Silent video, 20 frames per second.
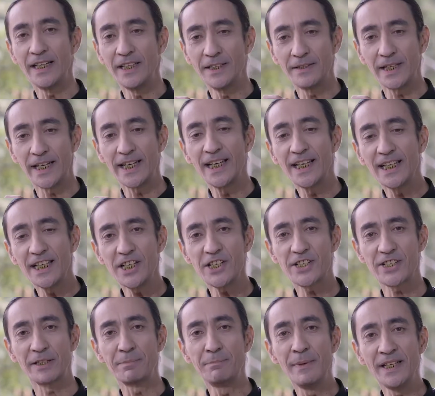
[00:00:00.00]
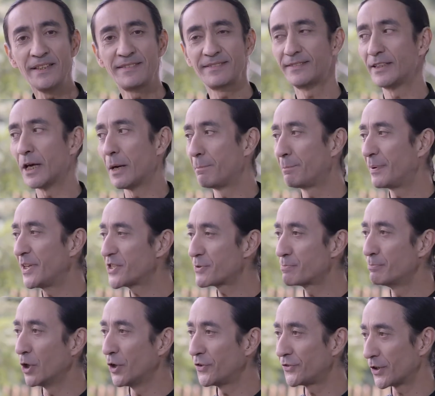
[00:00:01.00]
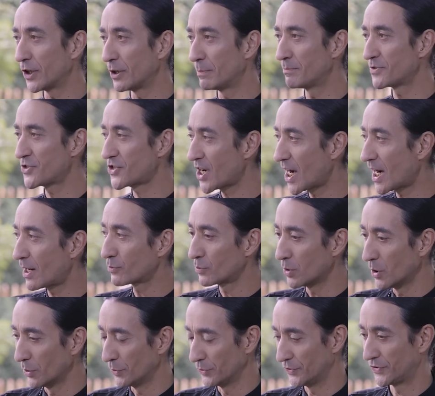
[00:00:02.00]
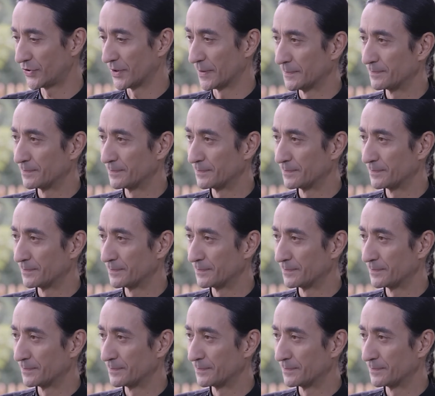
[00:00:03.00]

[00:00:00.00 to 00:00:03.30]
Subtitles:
In English it means the peach blossom sha rose